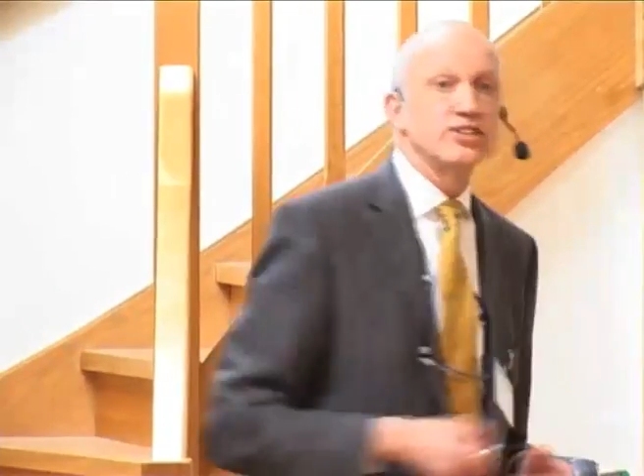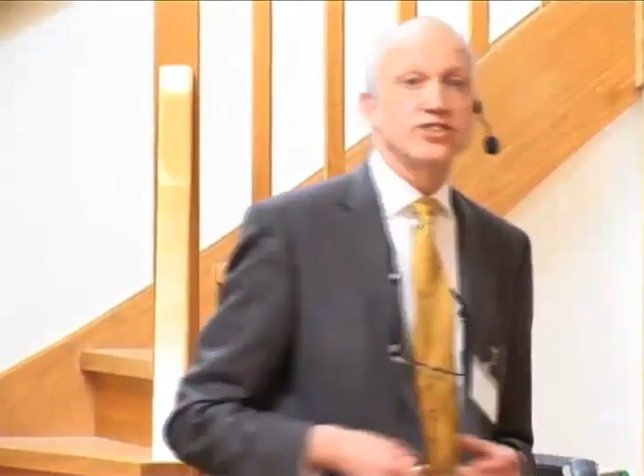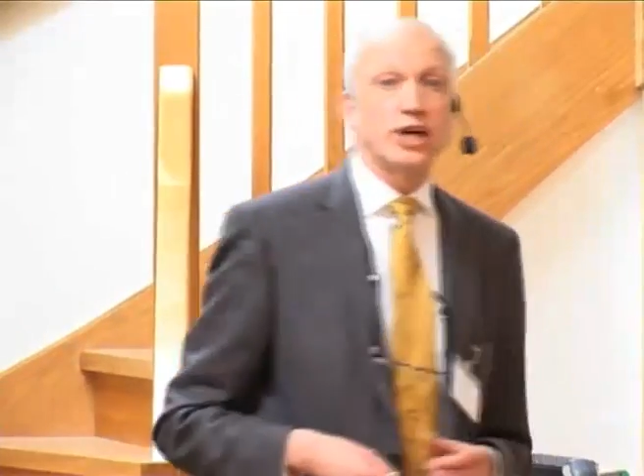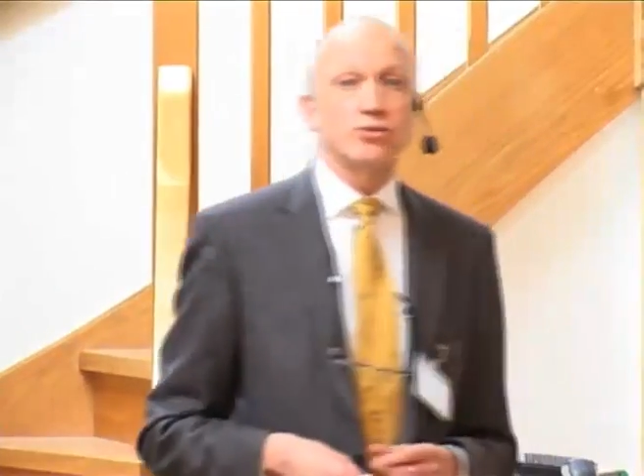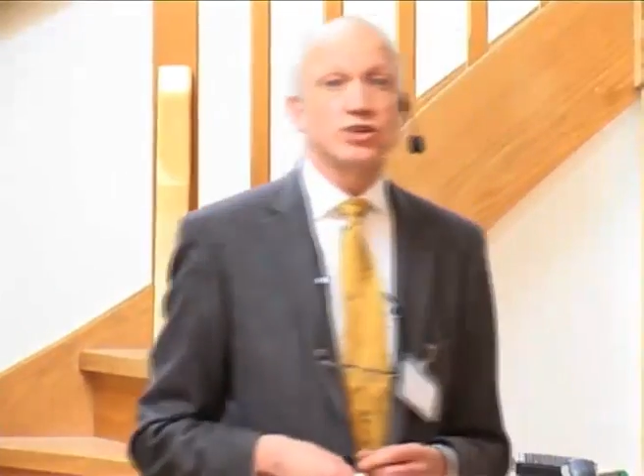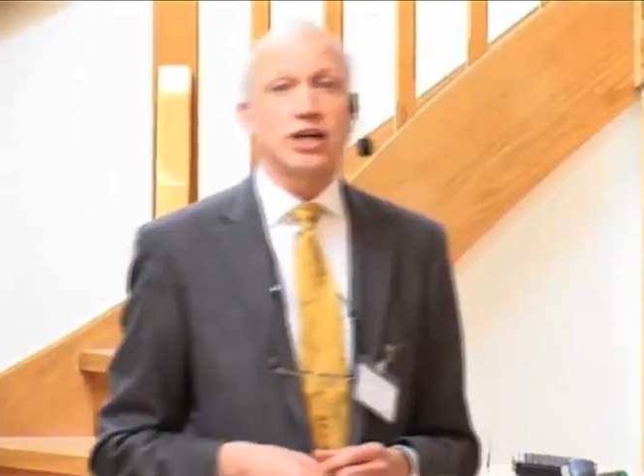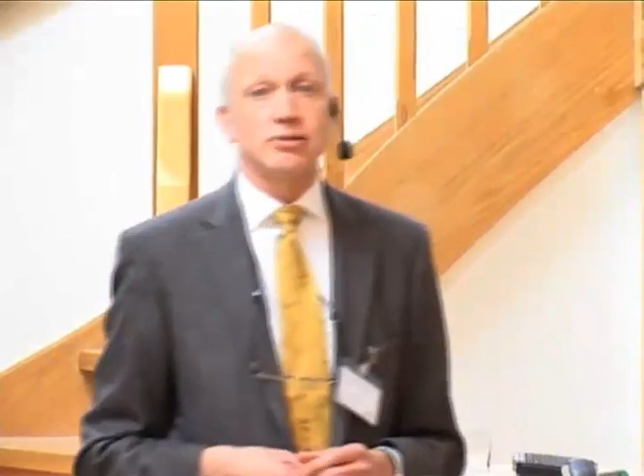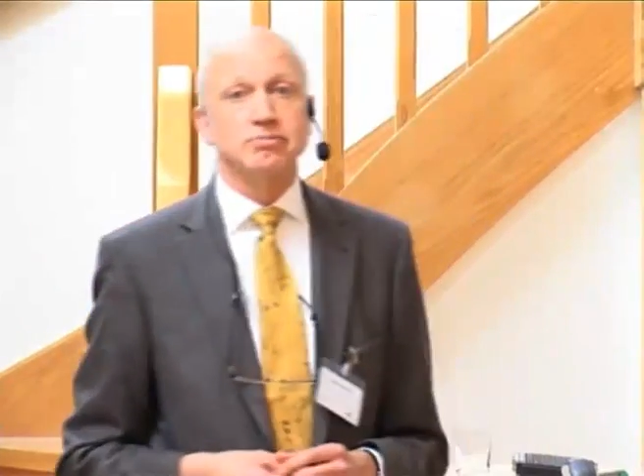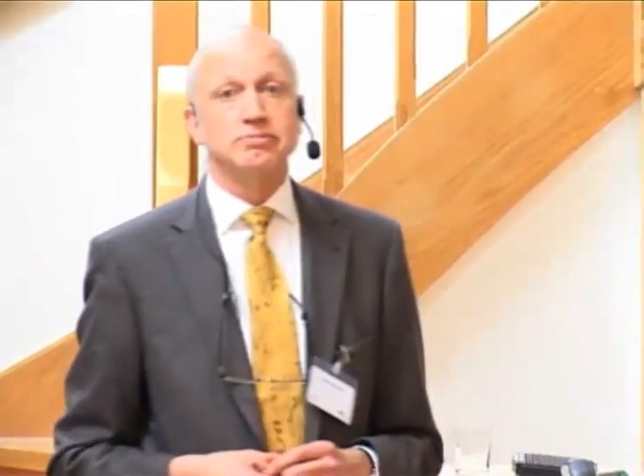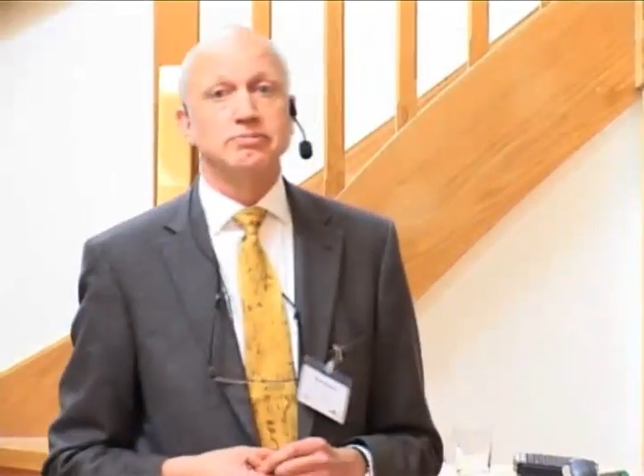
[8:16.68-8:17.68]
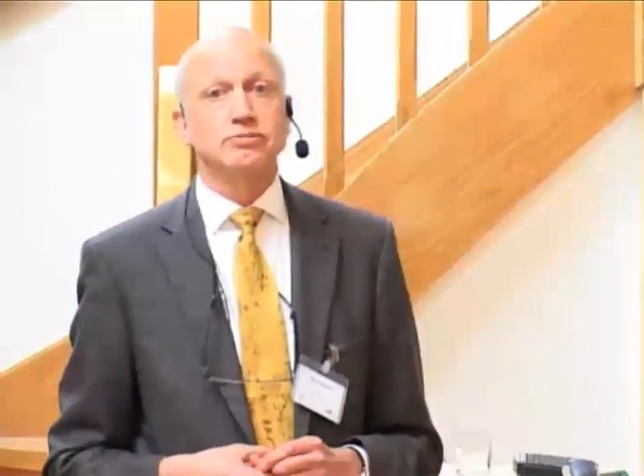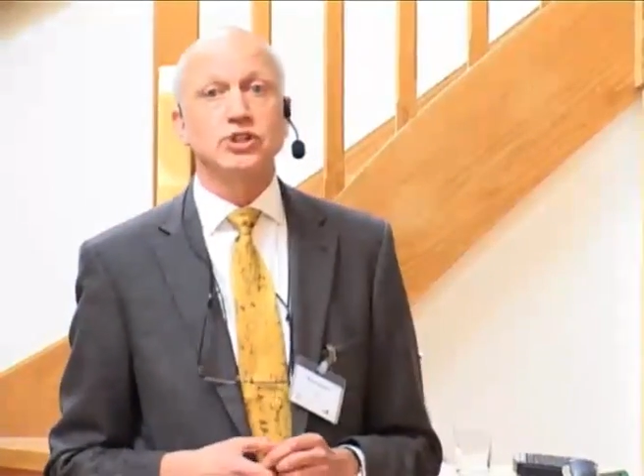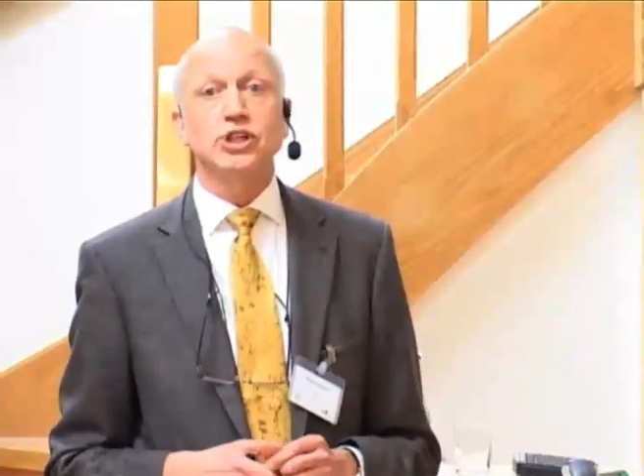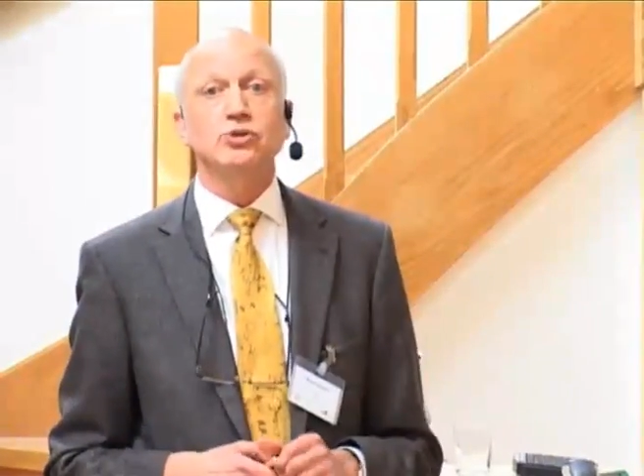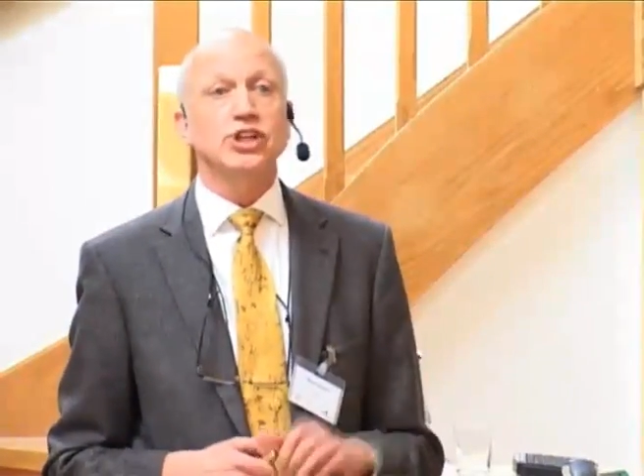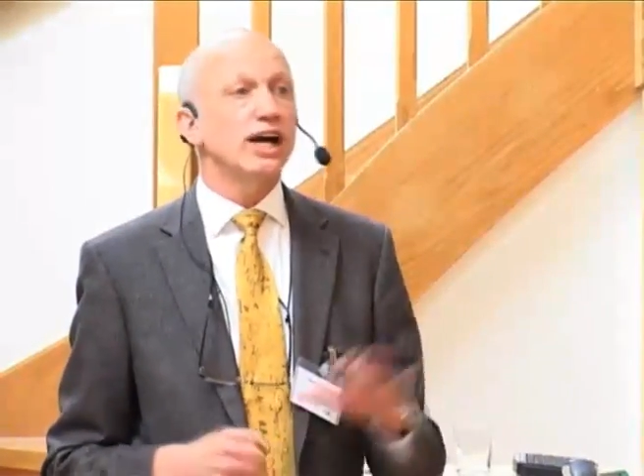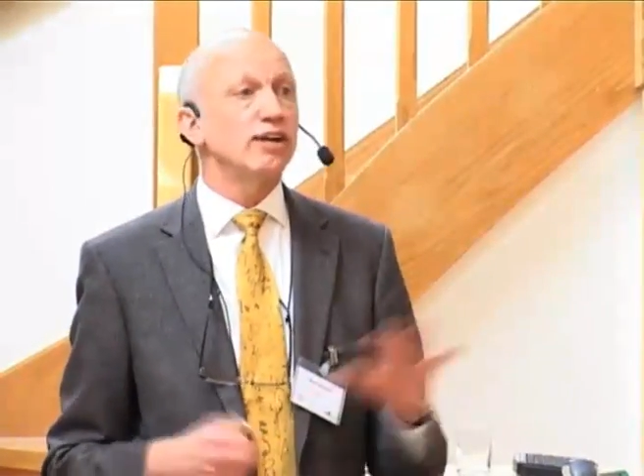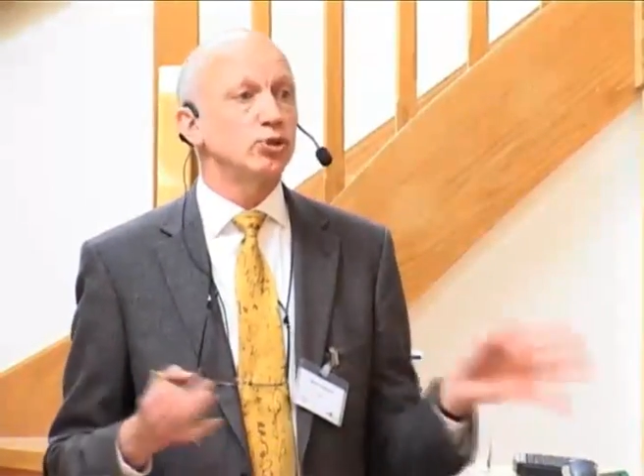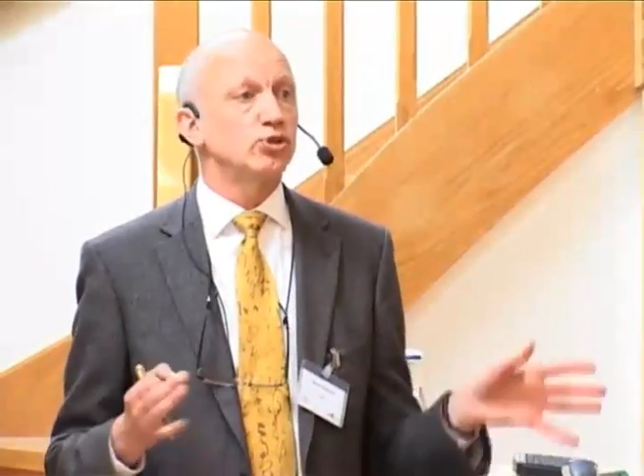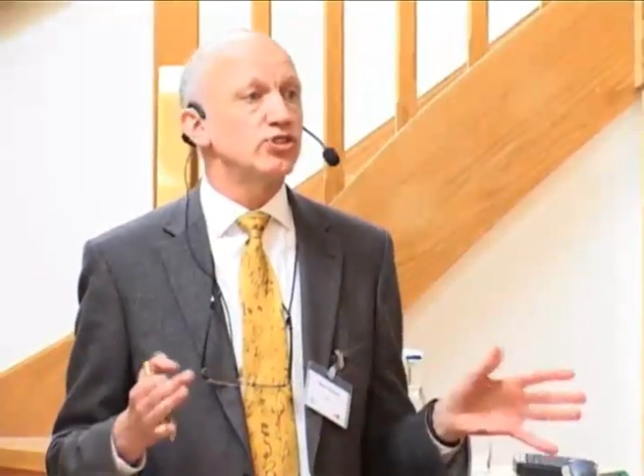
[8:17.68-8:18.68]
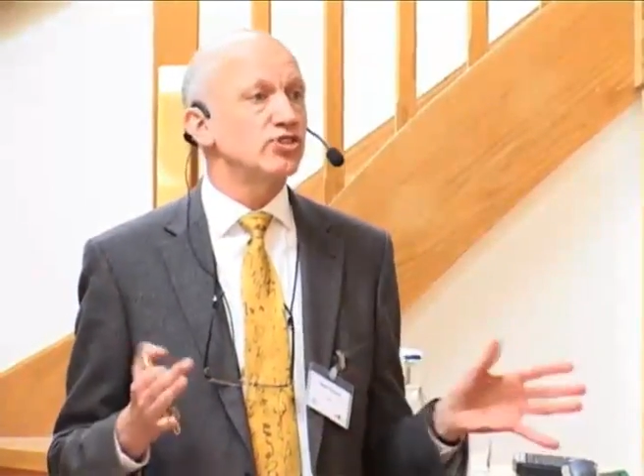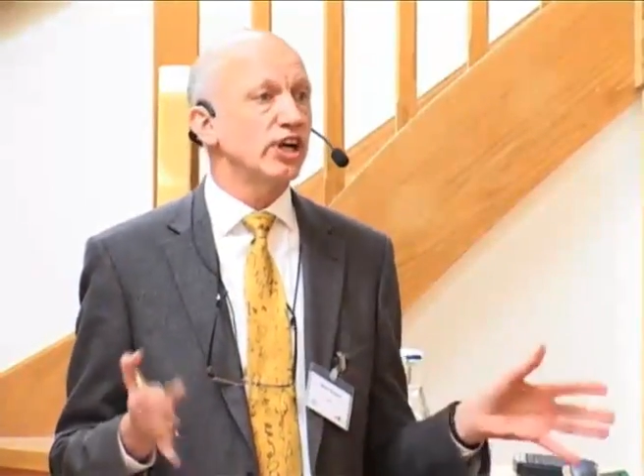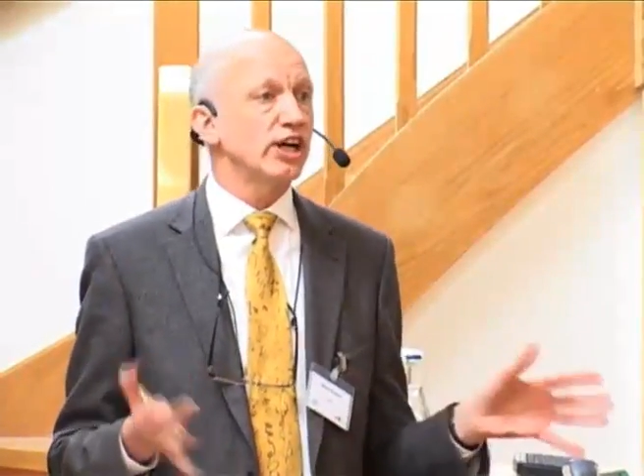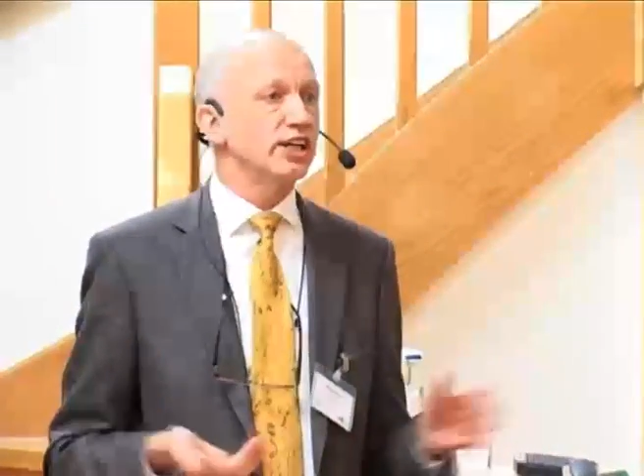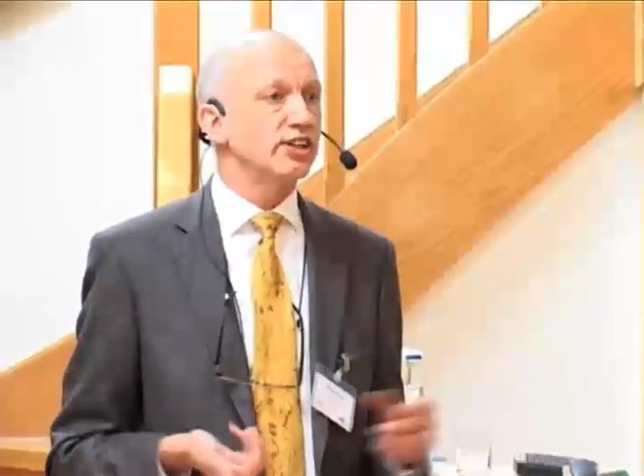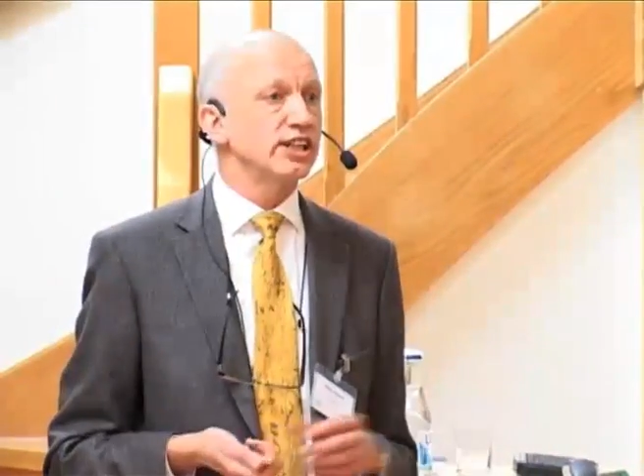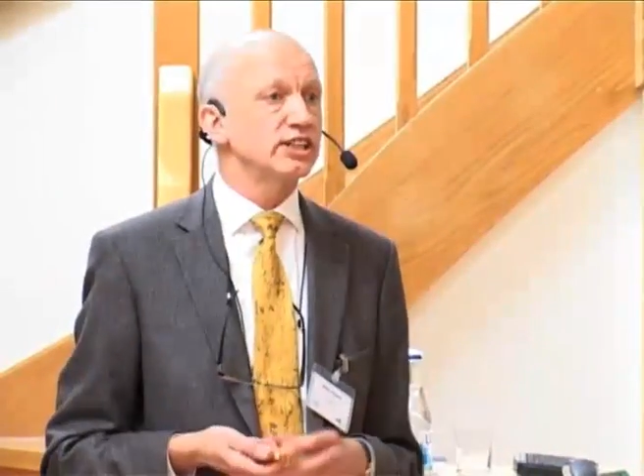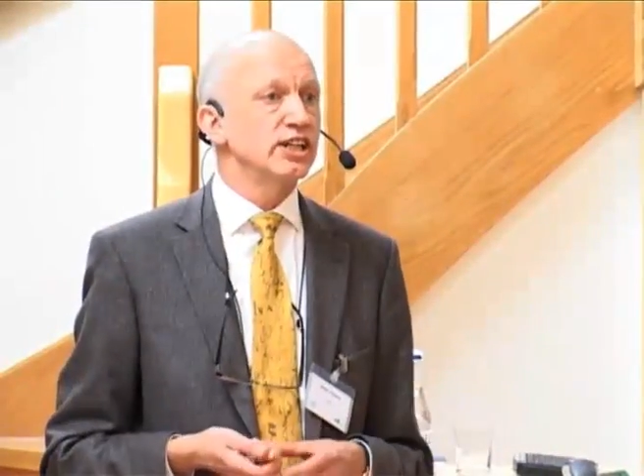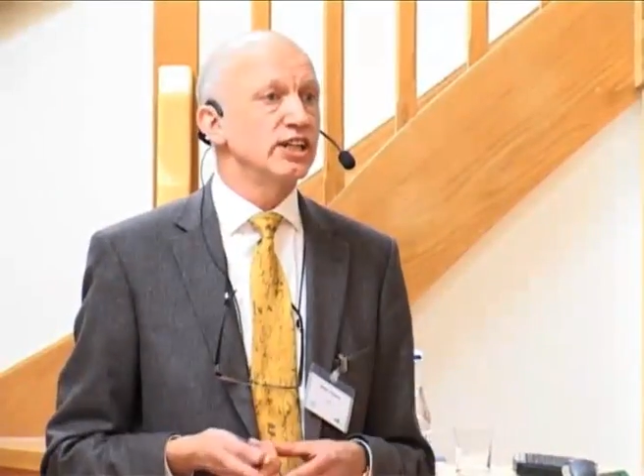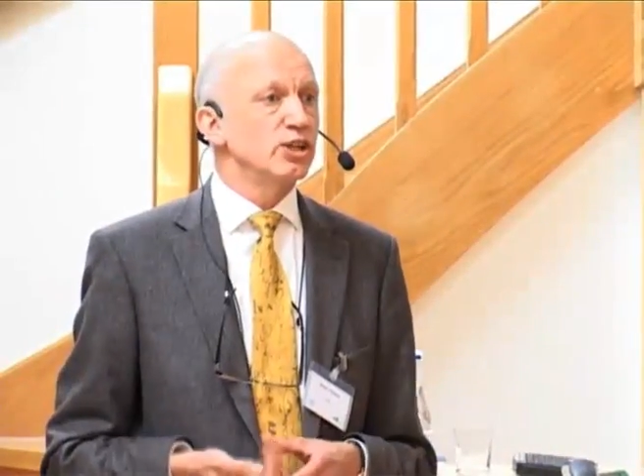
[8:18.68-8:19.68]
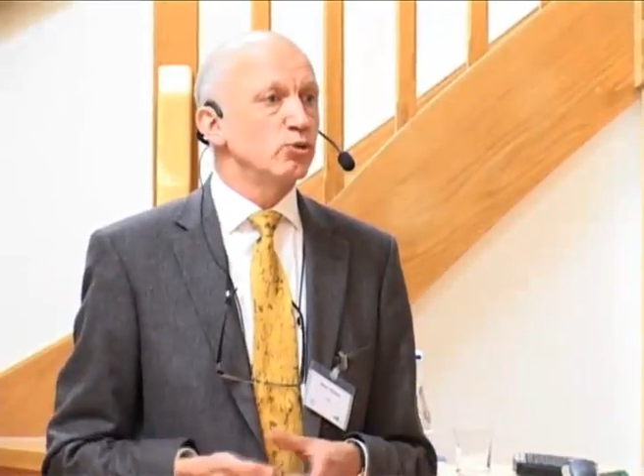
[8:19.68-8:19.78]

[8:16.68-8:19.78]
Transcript: at the same time. We don't have to decide that